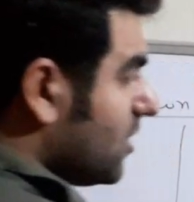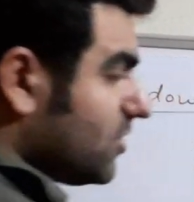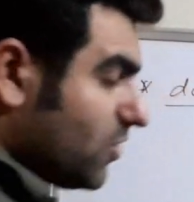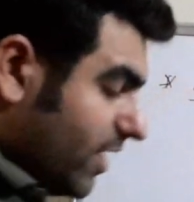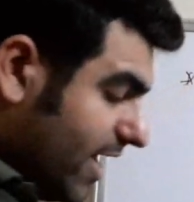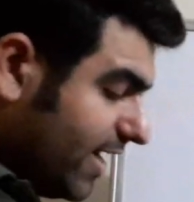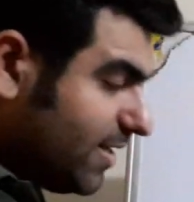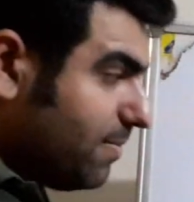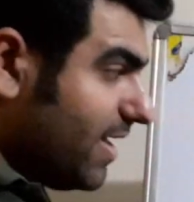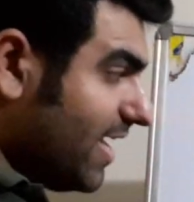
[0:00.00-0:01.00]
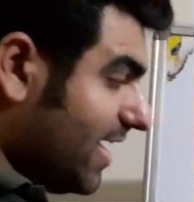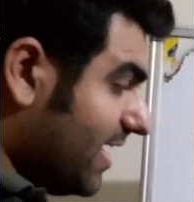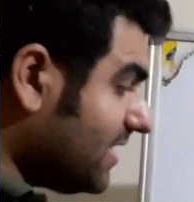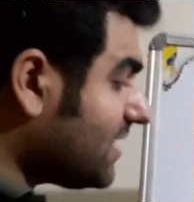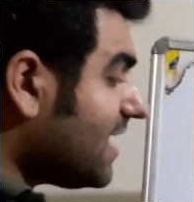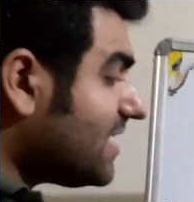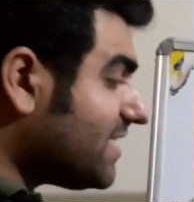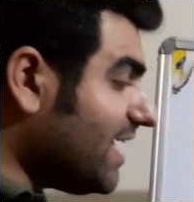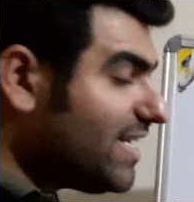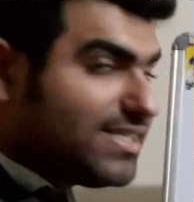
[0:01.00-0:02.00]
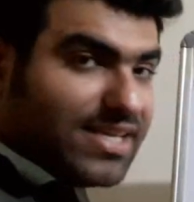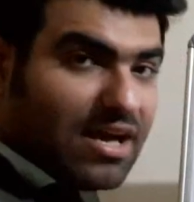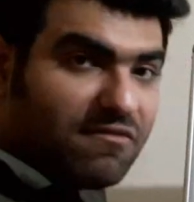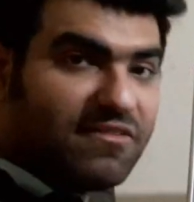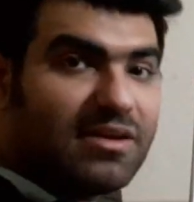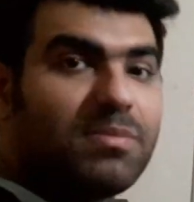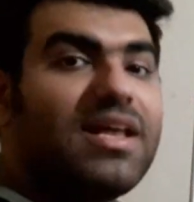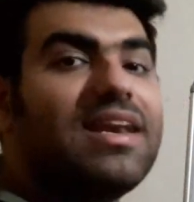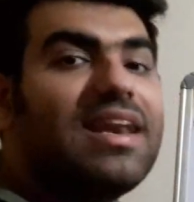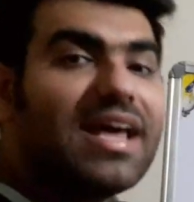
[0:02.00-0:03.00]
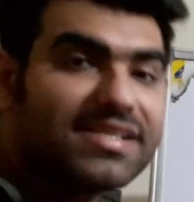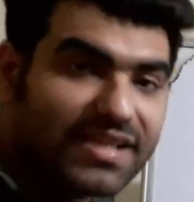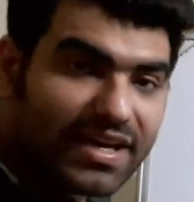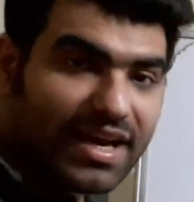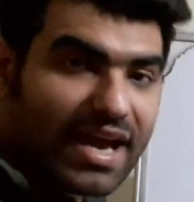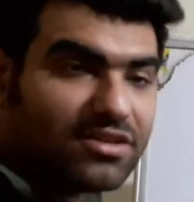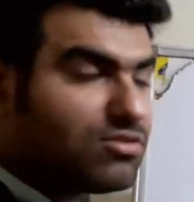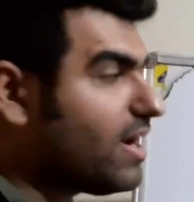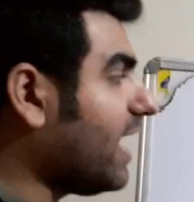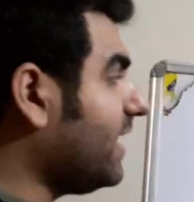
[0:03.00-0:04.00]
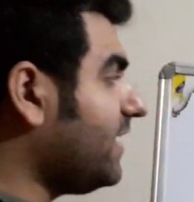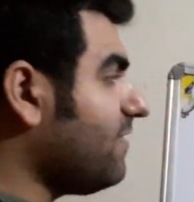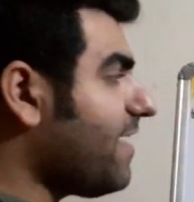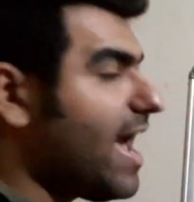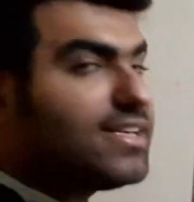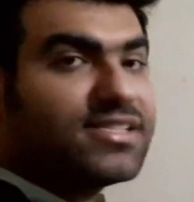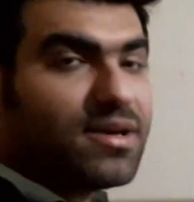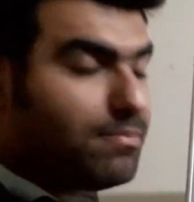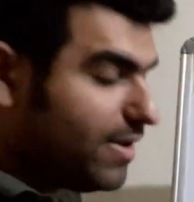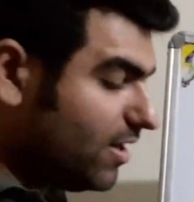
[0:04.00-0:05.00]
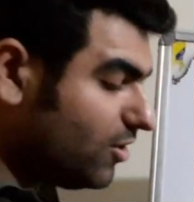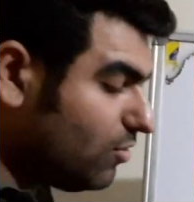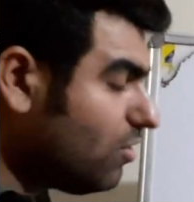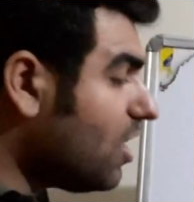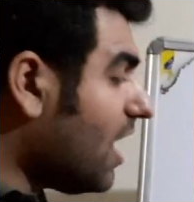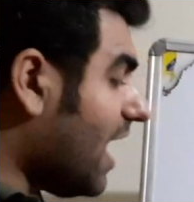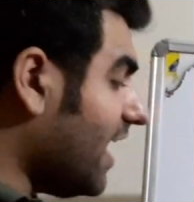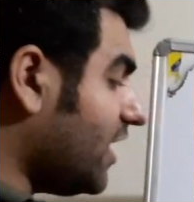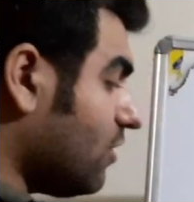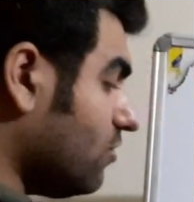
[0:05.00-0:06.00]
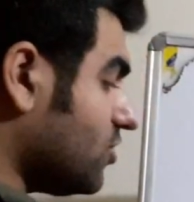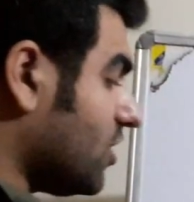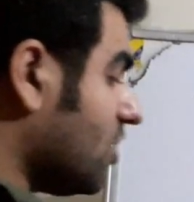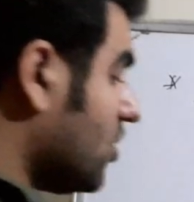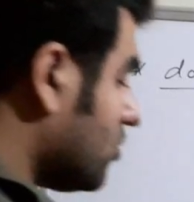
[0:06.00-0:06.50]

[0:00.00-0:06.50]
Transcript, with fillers: So it means cesium will be lesser electronegative as compared to hydrogen.